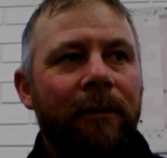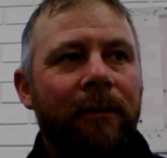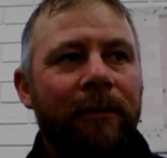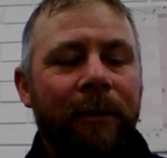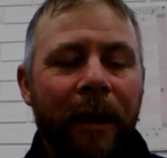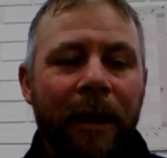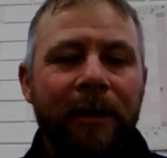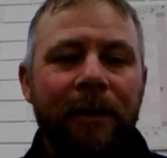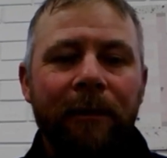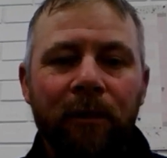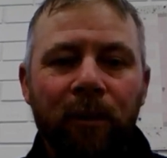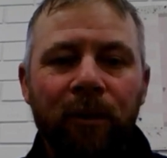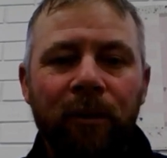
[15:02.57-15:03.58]
faster
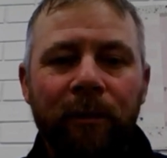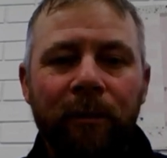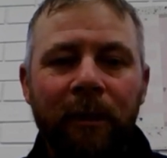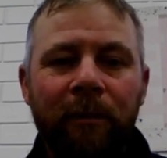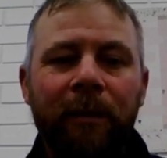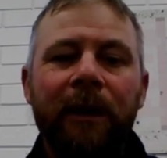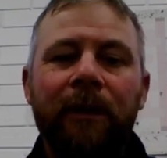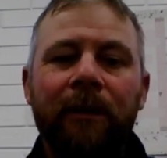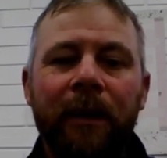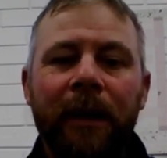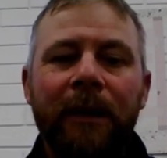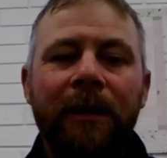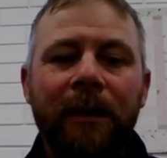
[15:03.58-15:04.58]
movement, bigger
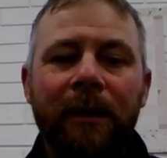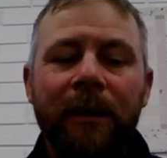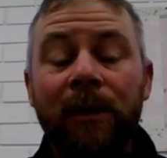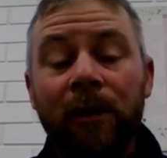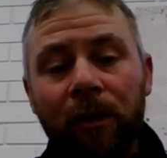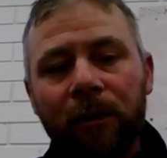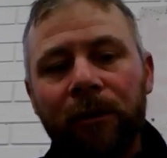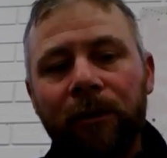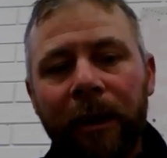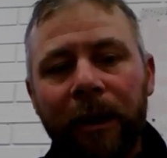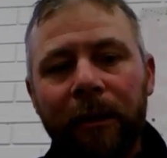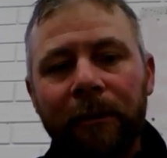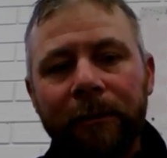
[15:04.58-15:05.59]
energy is not a
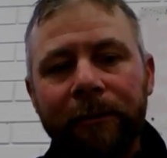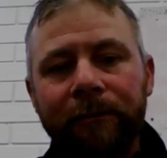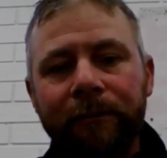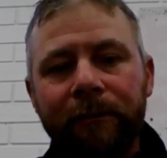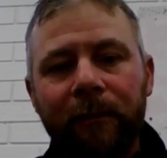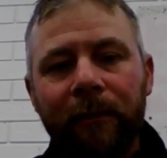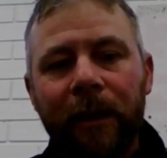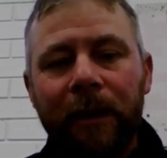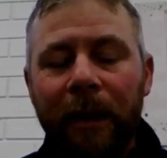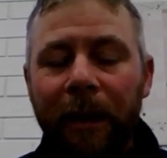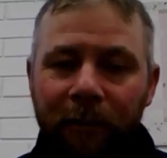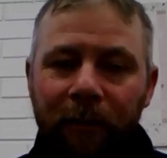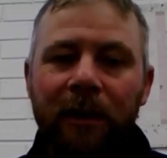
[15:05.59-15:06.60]
threat, and
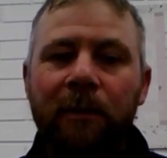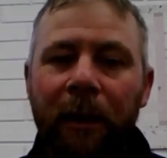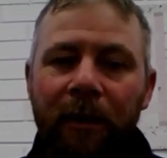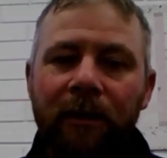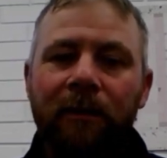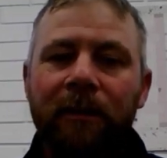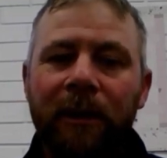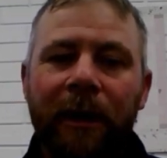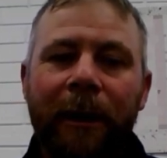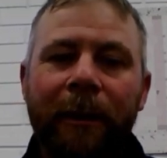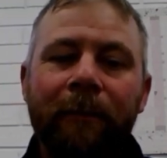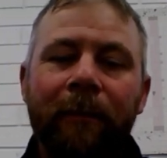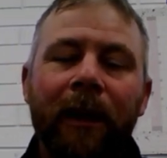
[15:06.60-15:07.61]
you have to expose them to
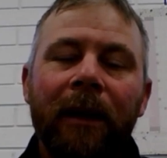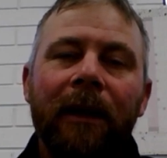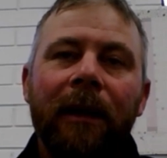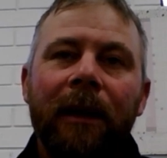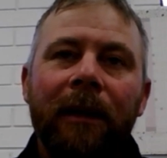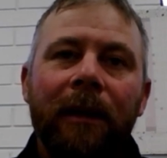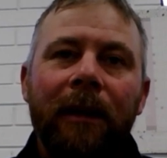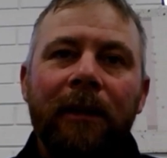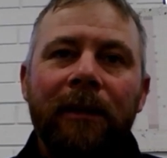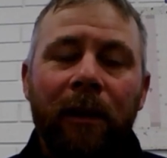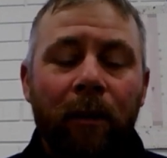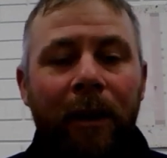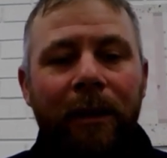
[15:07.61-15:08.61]
that.
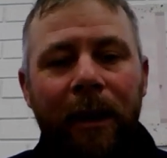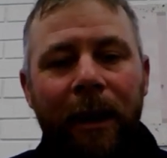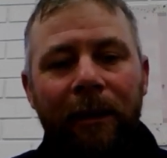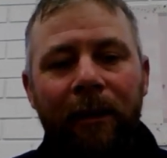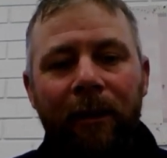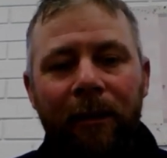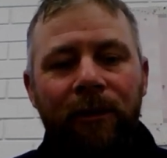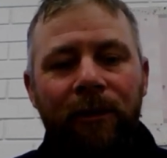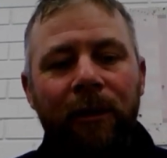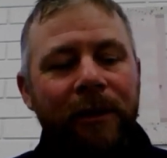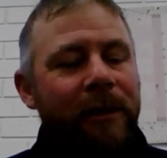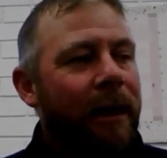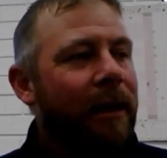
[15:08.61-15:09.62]
So one day, like I try
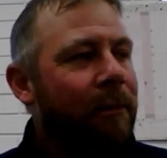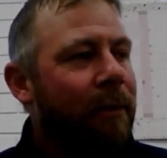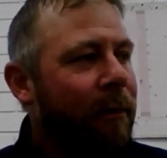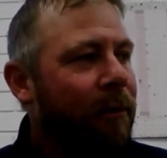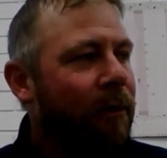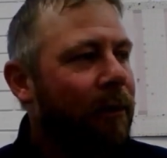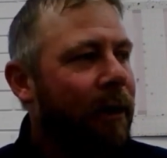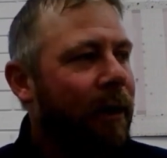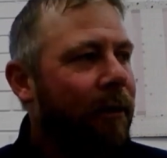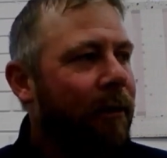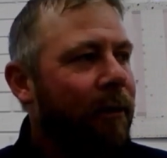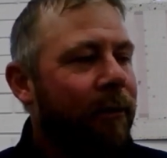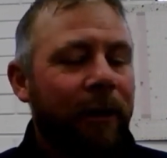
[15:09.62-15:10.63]
and say to people,
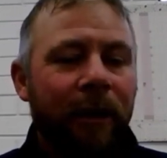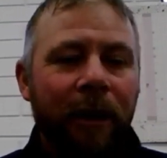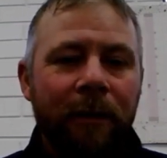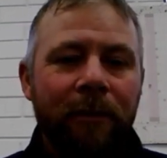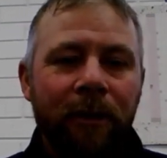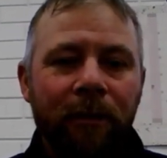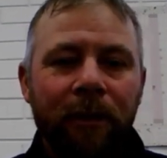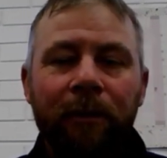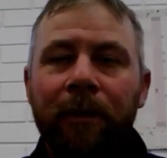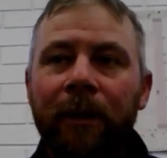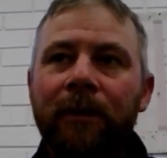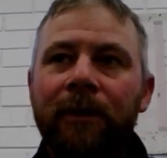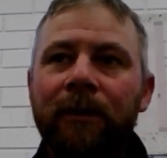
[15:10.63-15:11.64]
if you keep doing
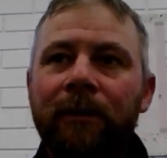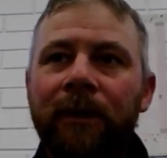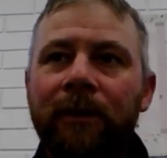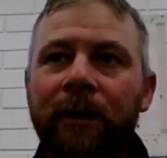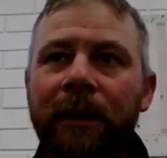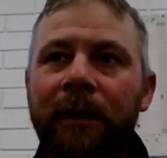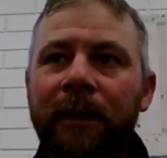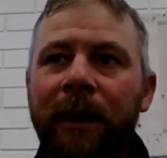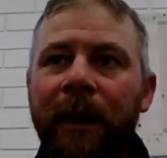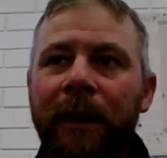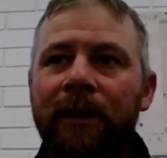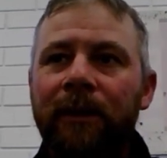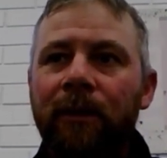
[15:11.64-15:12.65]
approach and retreat to
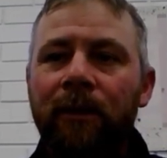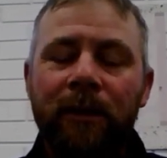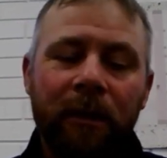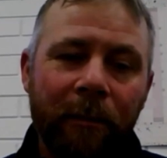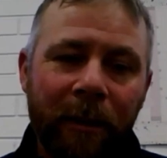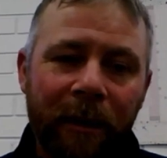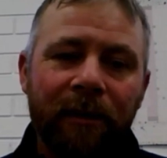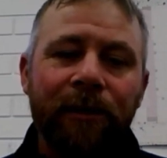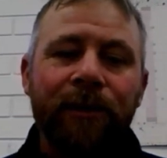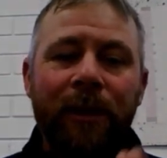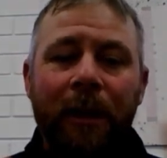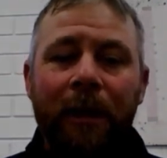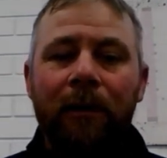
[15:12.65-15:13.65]
catch your horse, I mean the
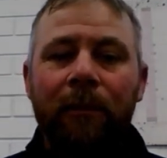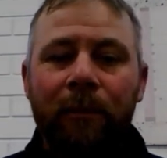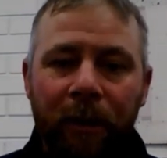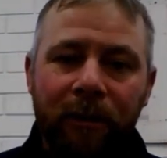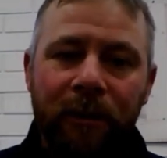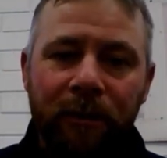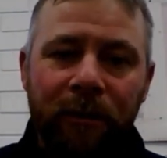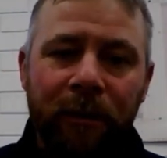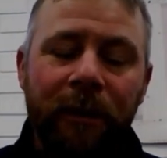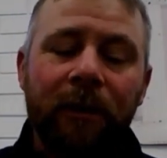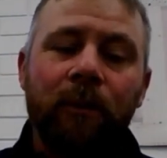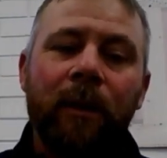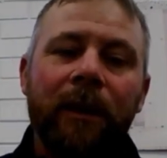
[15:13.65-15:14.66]
subtle approach and
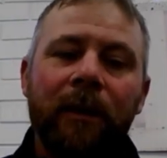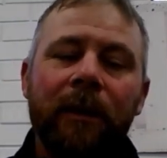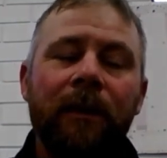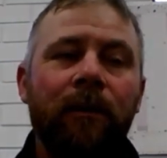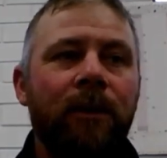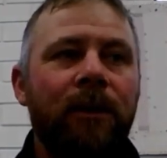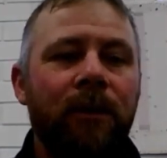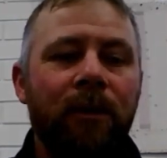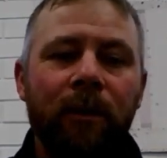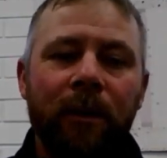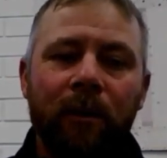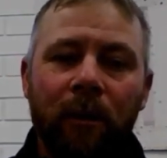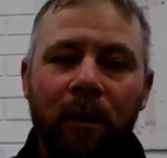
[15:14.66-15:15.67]
retreat, the one that you would do
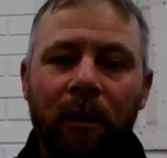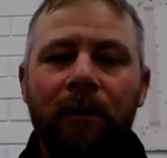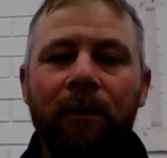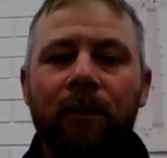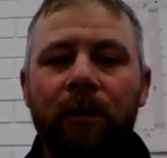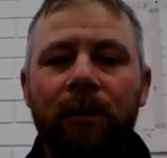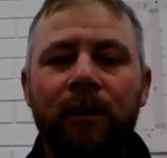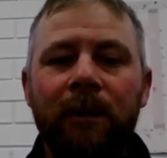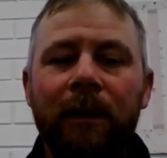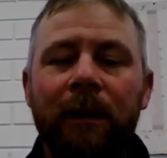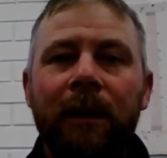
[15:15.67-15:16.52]
with a wild horse,